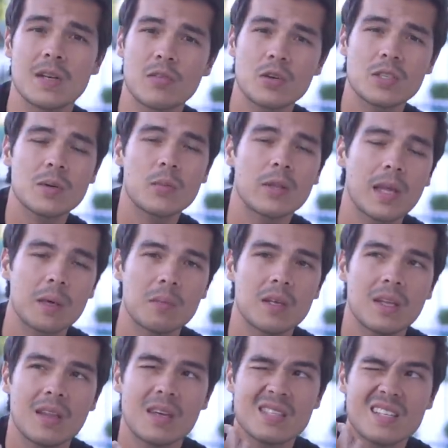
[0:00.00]
And if you're someone like me
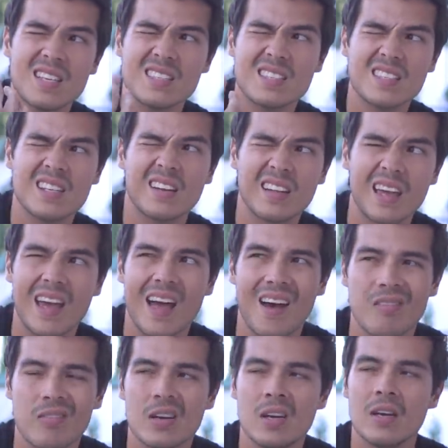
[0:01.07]
that doesn't necessarily
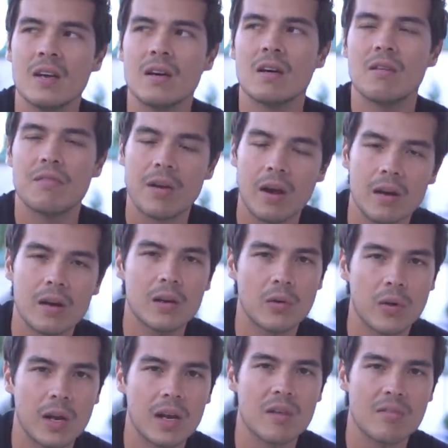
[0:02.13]
have a very
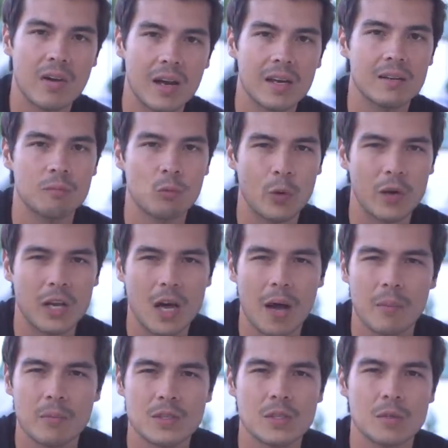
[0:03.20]
creative eye when it
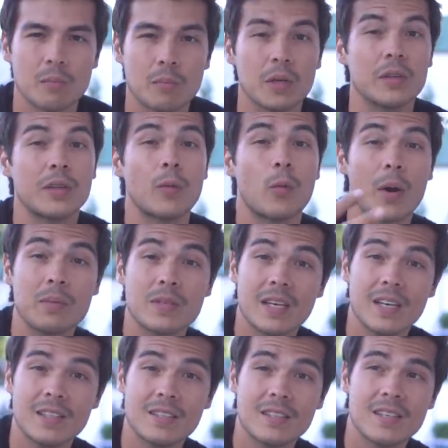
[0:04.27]
comes to building
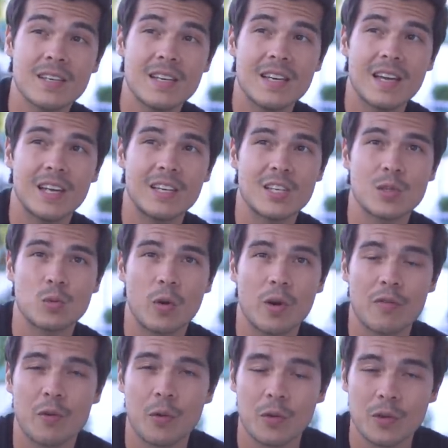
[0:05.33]
websites and just
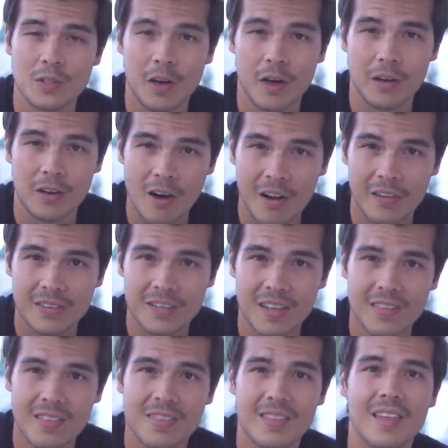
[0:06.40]
want to focus on
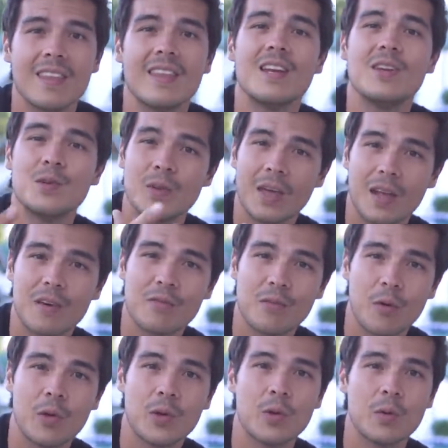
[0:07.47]
content, then they do that
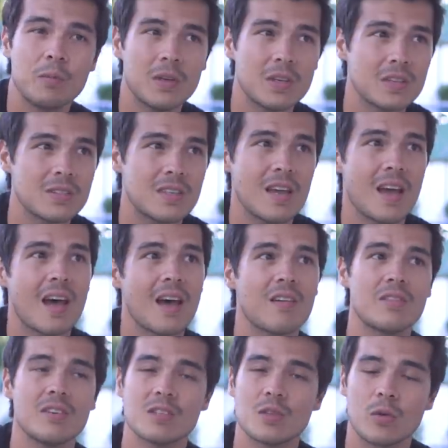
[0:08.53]
for you because they
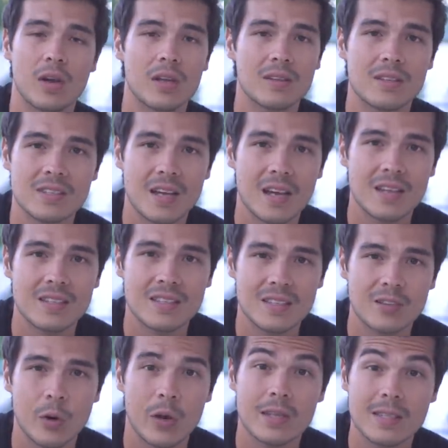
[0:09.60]
have these great designs
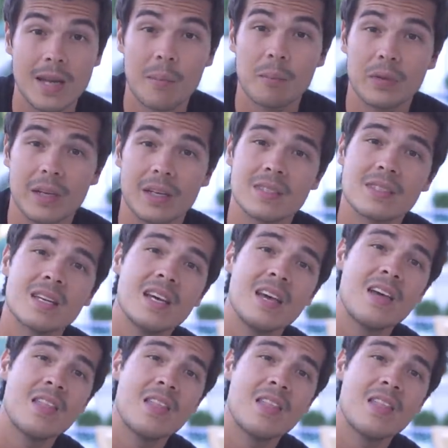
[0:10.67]
and great templates.